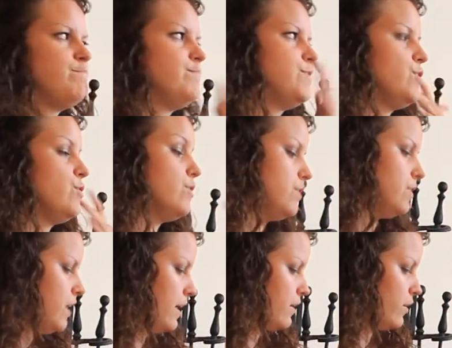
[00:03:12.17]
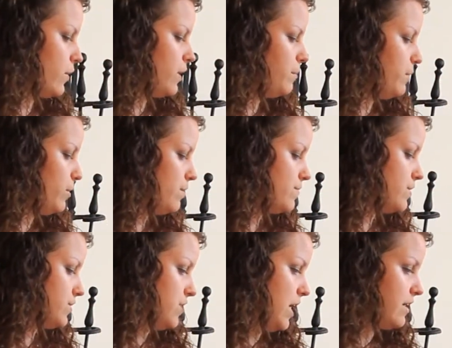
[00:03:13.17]
the, I don't know, he moved
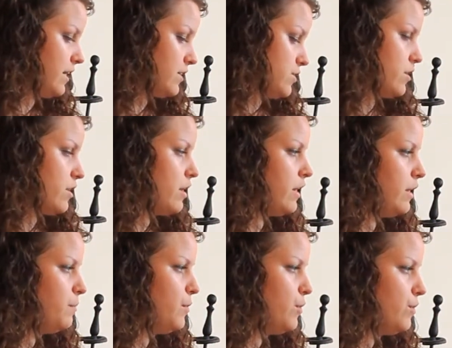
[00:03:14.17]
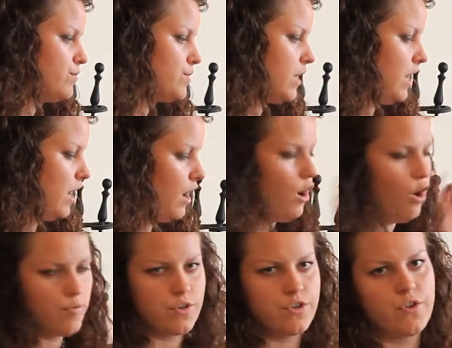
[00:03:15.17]
to stand next to her, he moved
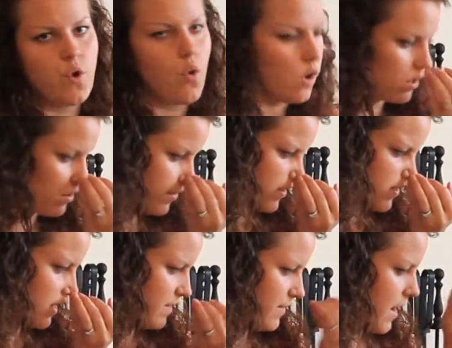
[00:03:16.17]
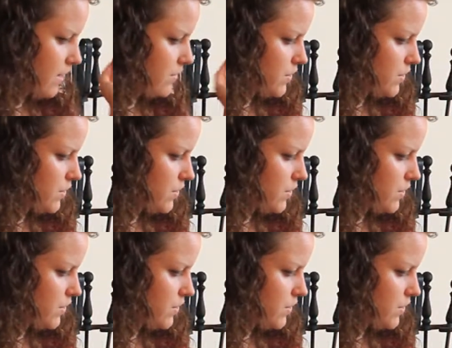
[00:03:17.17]
over to the corner, things like that.